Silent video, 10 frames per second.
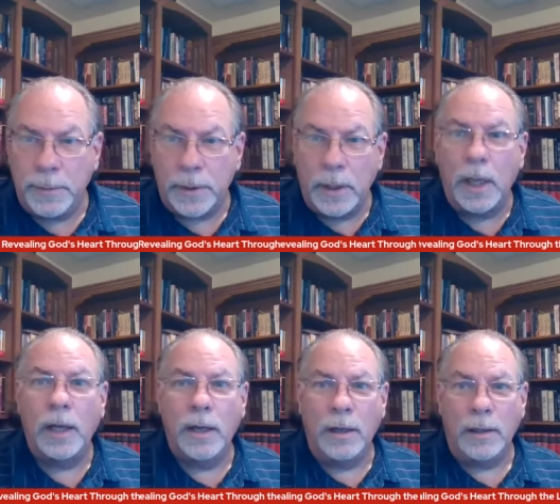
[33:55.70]

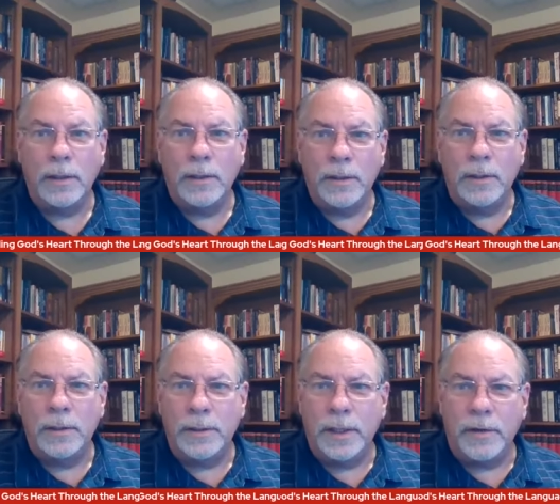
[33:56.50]

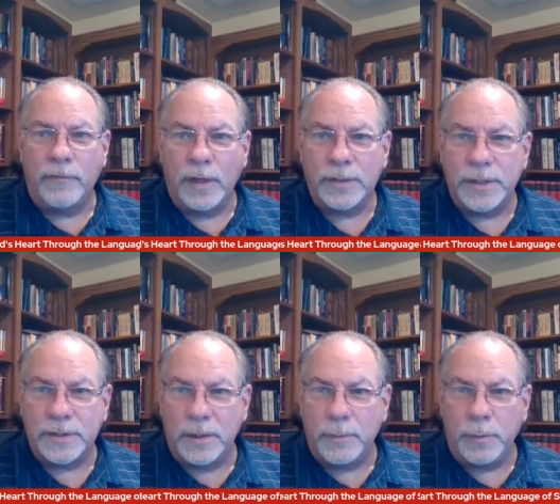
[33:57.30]
yeah, Frank
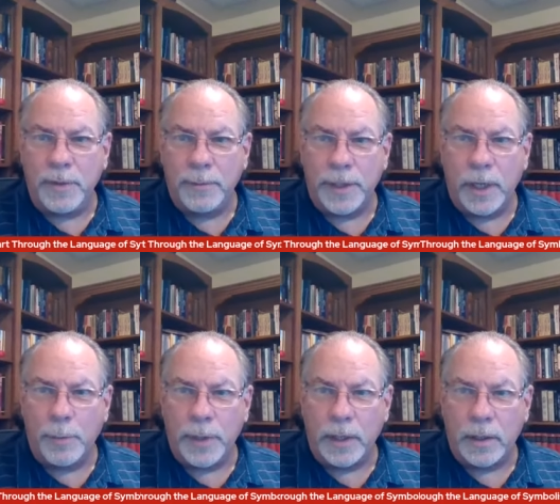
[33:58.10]
says I would be able to
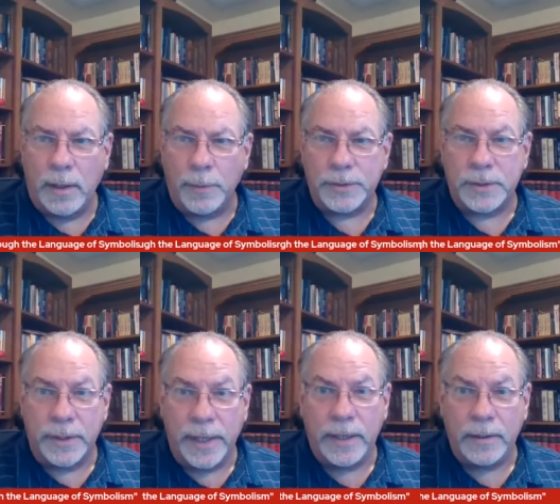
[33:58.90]
help a lot of couples.
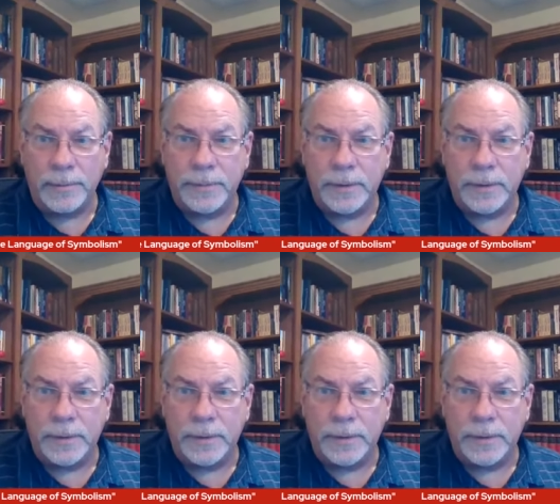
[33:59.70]
Yeah,